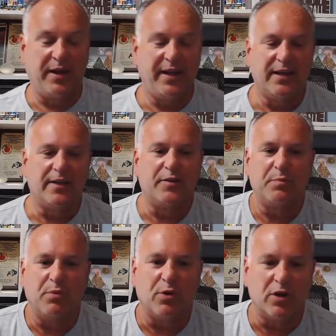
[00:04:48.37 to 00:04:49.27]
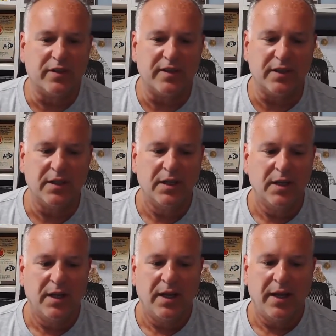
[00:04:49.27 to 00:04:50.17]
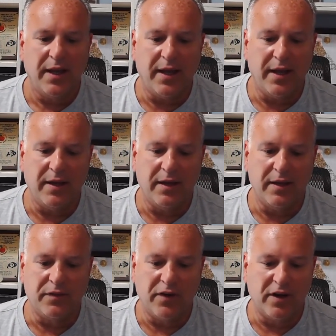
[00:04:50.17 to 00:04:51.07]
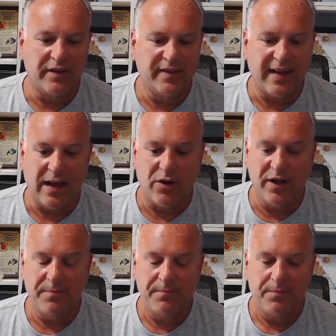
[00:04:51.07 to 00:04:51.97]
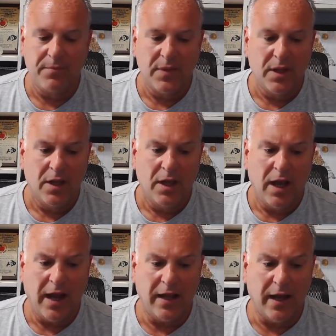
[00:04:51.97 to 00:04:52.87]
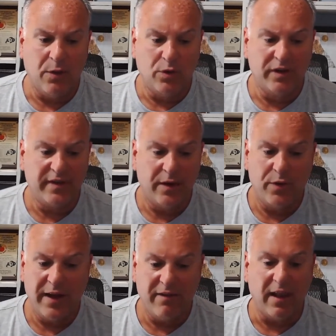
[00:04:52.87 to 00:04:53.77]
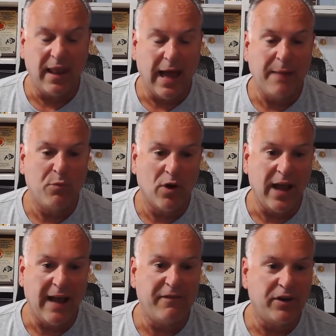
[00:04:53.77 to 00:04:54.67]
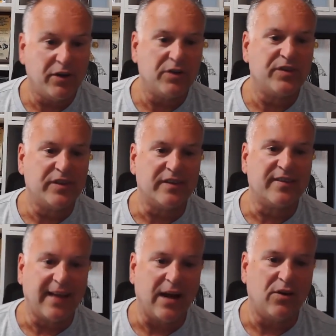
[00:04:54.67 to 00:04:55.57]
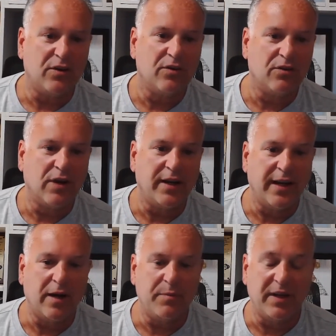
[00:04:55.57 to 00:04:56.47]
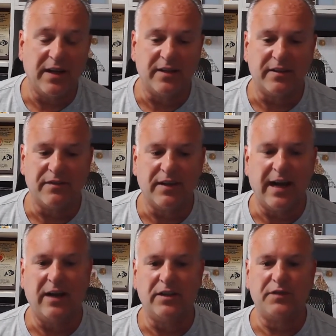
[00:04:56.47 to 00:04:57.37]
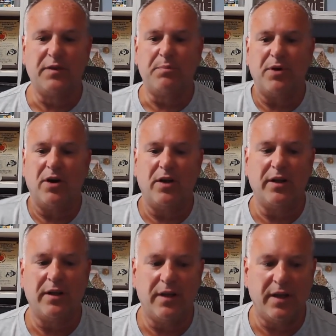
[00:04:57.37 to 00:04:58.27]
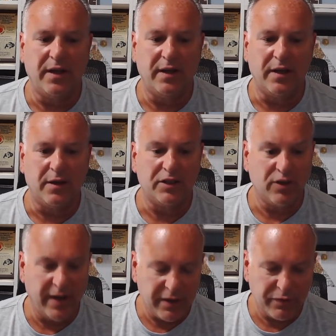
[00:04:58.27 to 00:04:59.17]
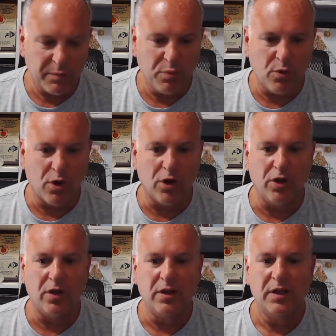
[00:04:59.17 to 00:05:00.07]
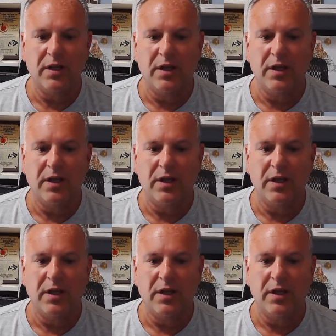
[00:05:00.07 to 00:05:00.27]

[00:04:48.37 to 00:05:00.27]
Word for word: breaking into sports. And as far as scouting, I will say we have a lot more avenues to scout. right now because of college football and the transfer portal,